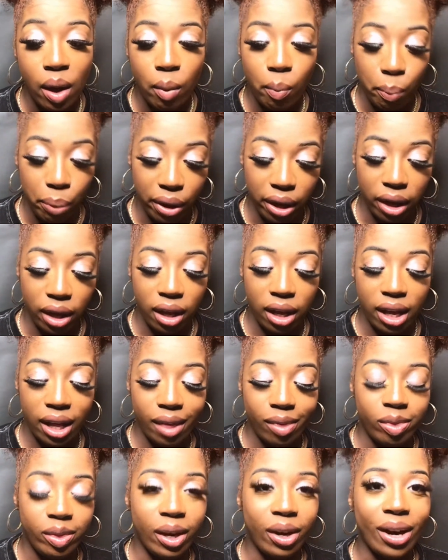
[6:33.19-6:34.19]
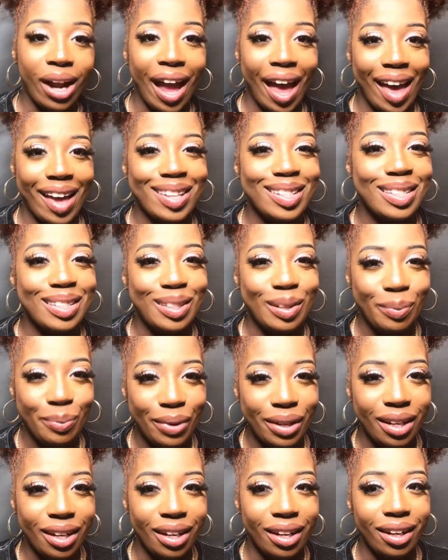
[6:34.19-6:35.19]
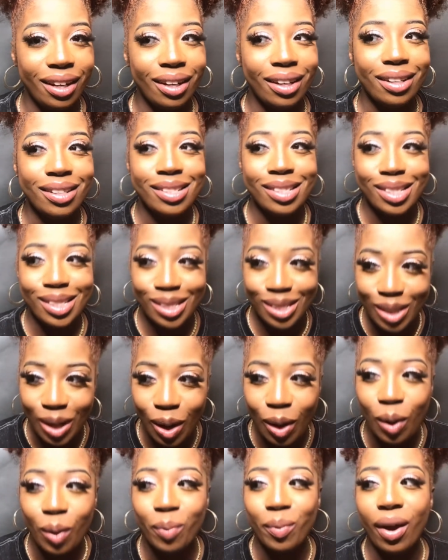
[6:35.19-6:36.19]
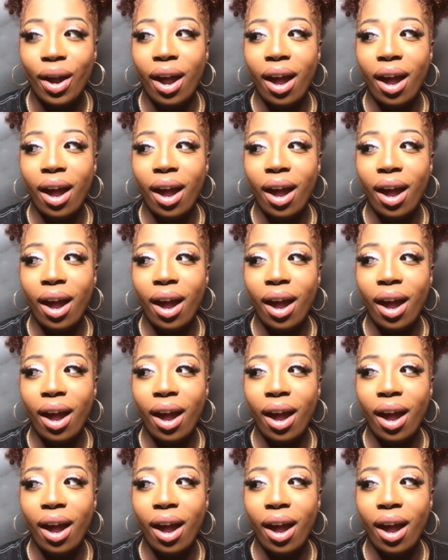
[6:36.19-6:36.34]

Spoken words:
but there has to be some